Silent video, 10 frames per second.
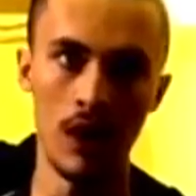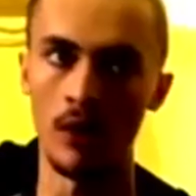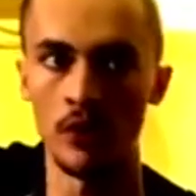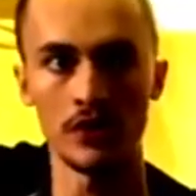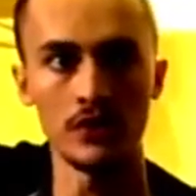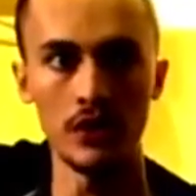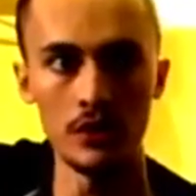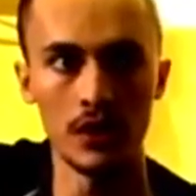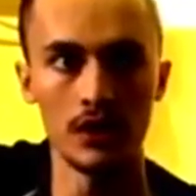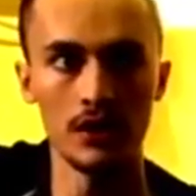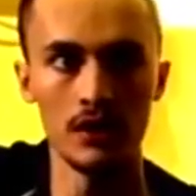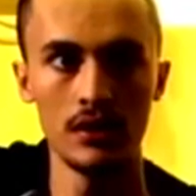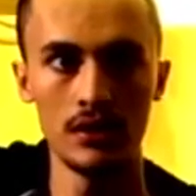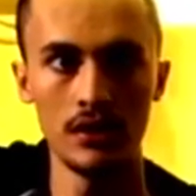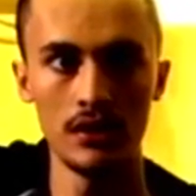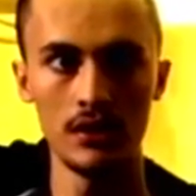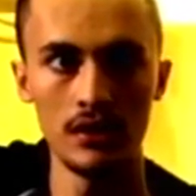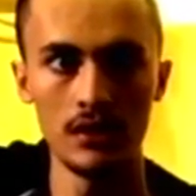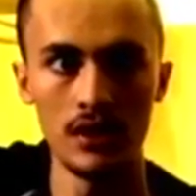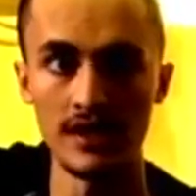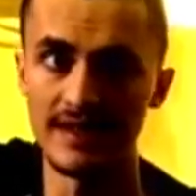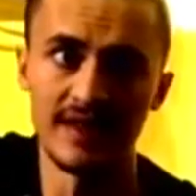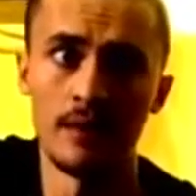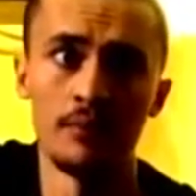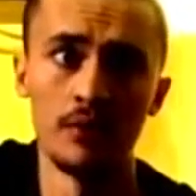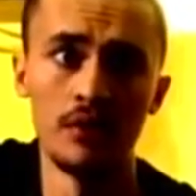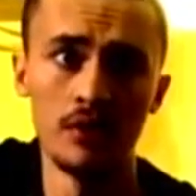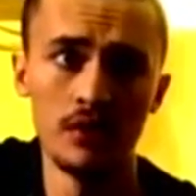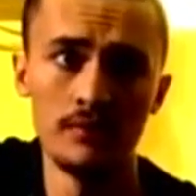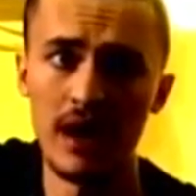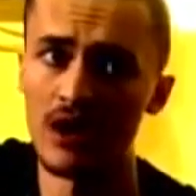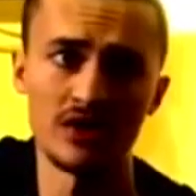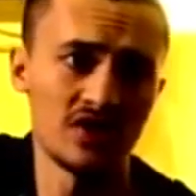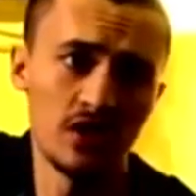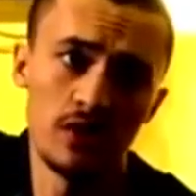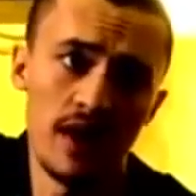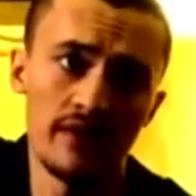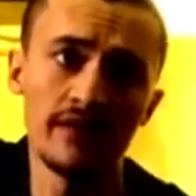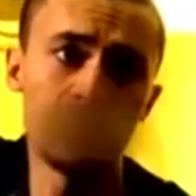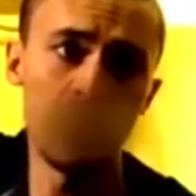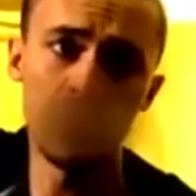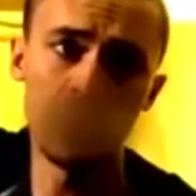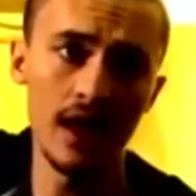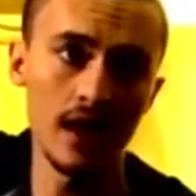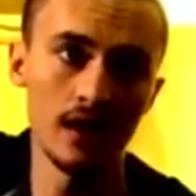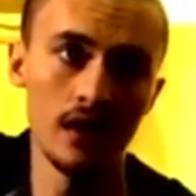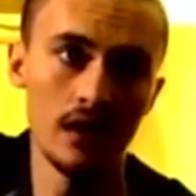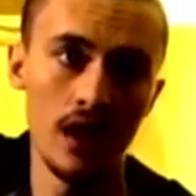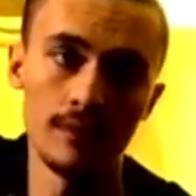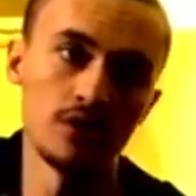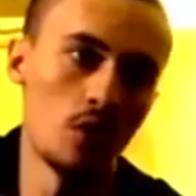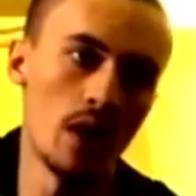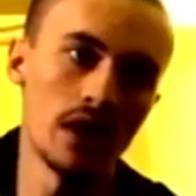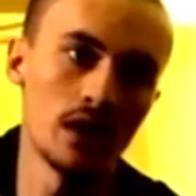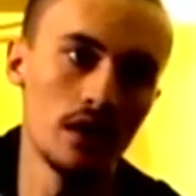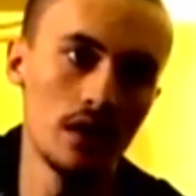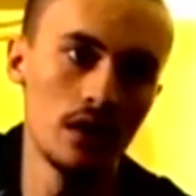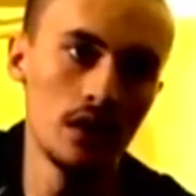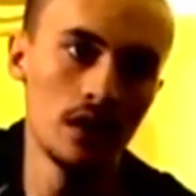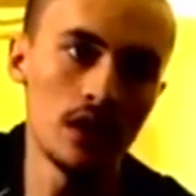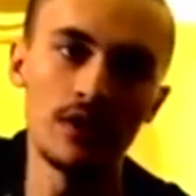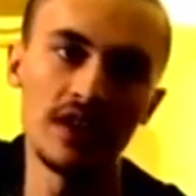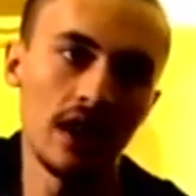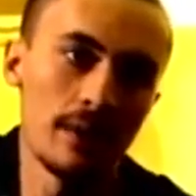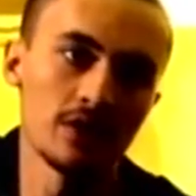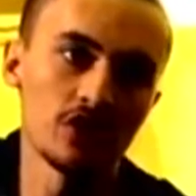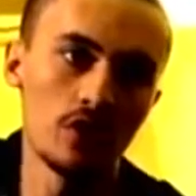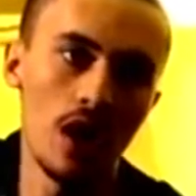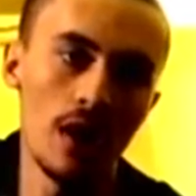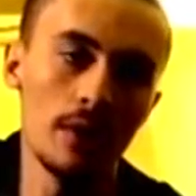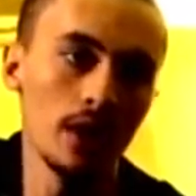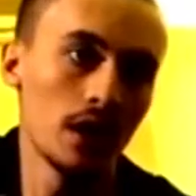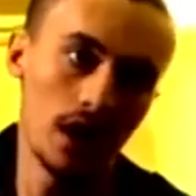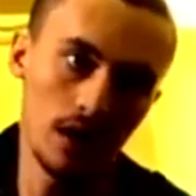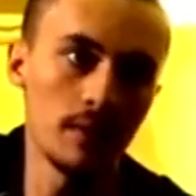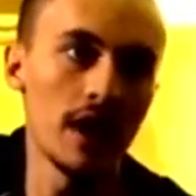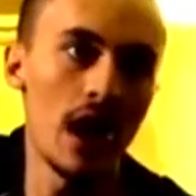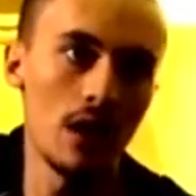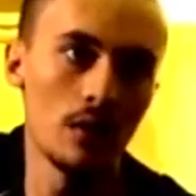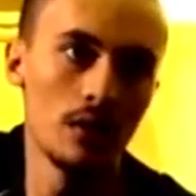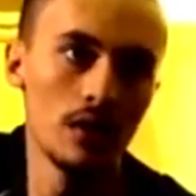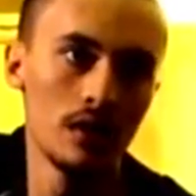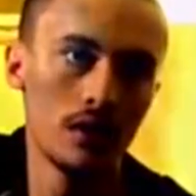Why won't you do it? It's simple. Parents do it every day. I'm 20. You think I'm a scrub? Kick me out.